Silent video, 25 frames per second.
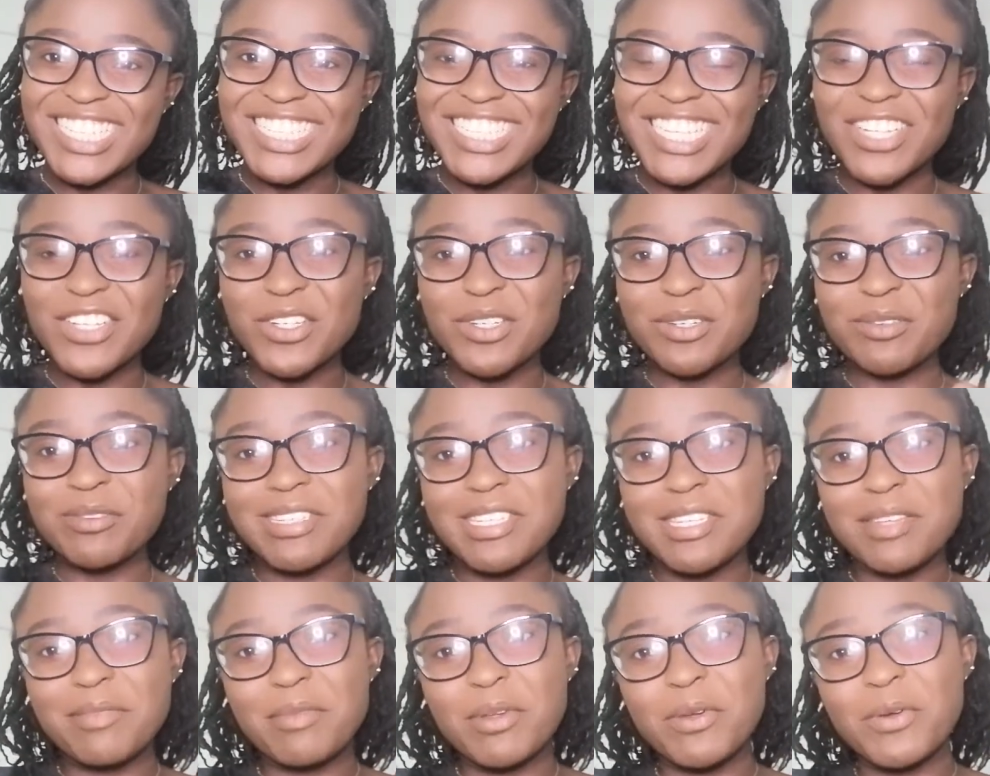Charlotte
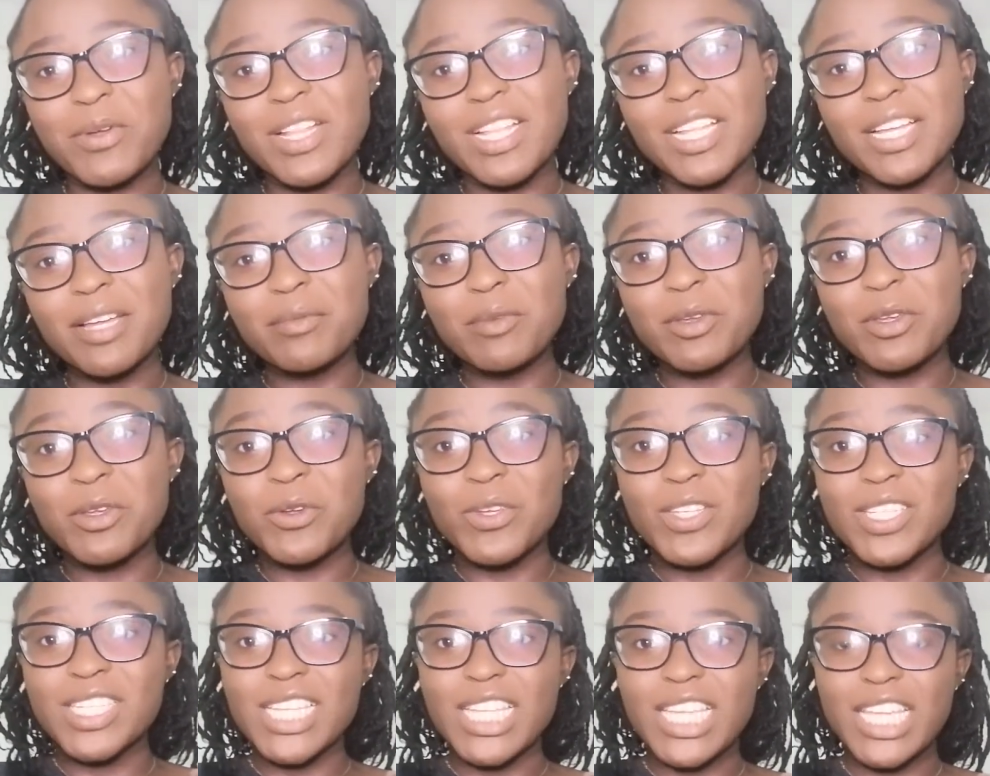Musimbi, welcoming you
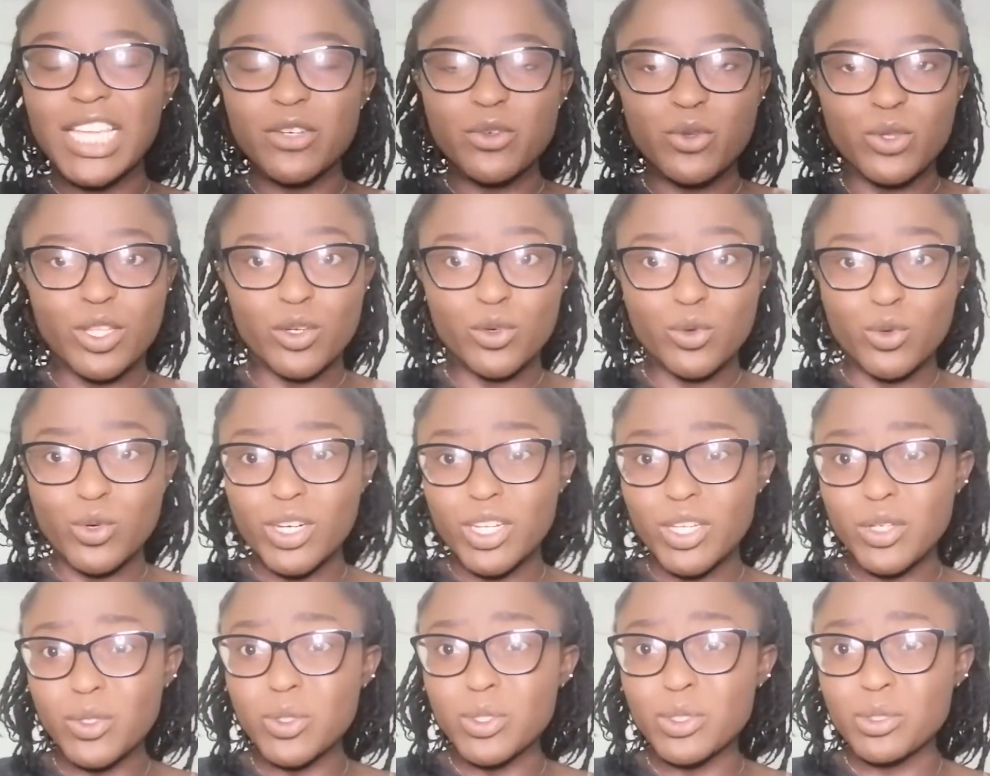once again to the
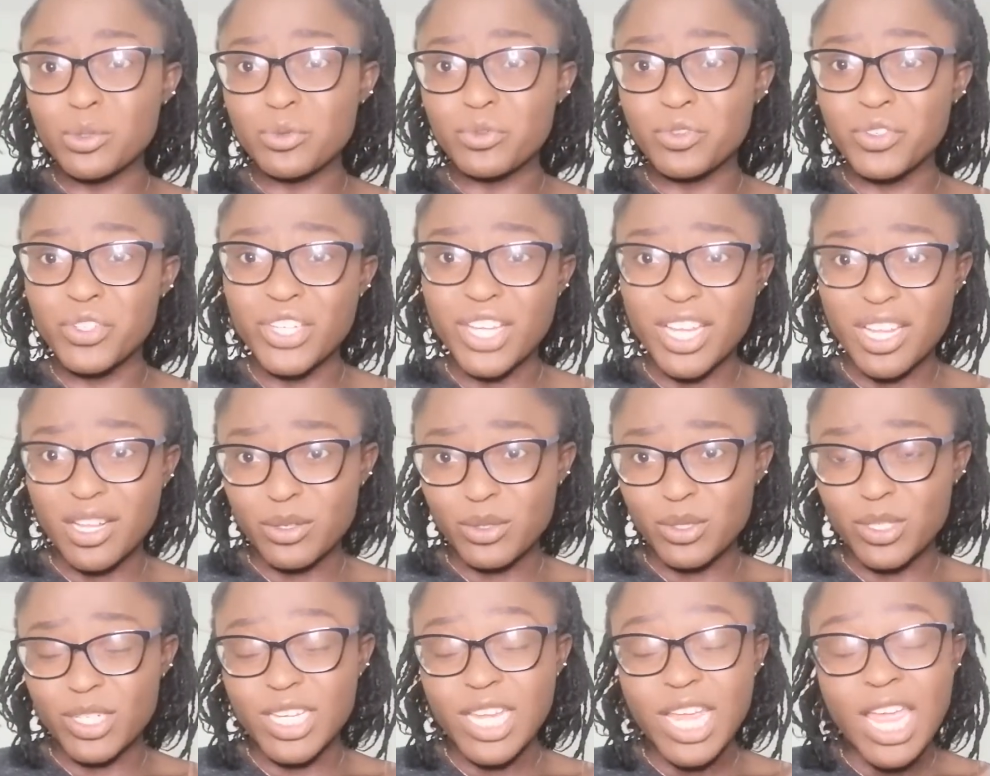Chronicles of
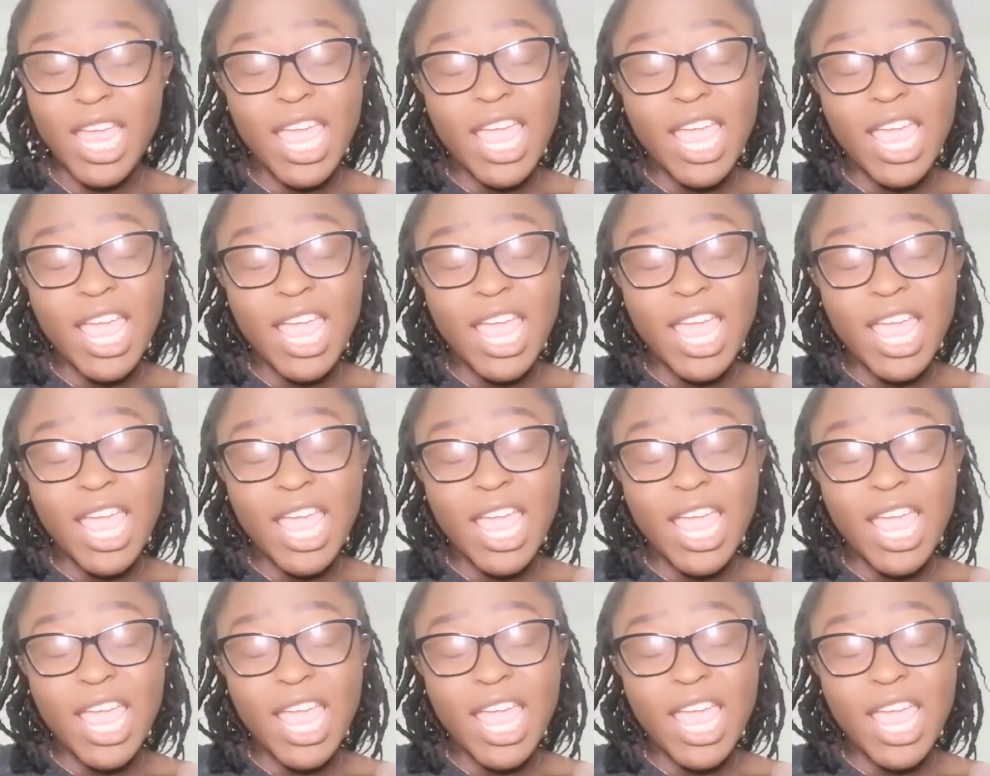Charlotte.